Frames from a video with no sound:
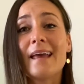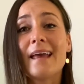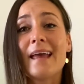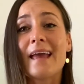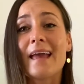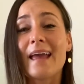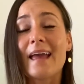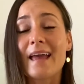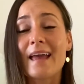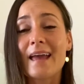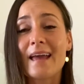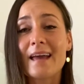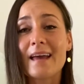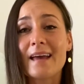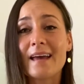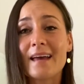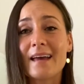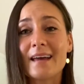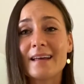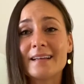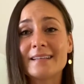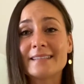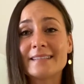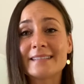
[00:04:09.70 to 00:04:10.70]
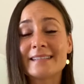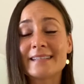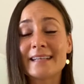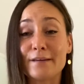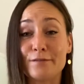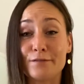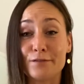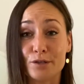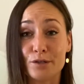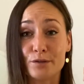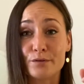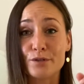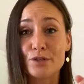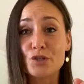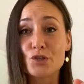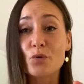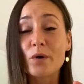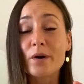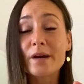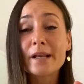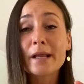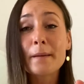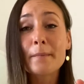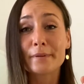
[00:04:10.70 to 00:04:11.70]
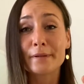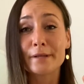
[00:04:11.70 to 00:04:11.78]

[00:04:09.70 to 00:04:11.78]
And if you enjoyed it,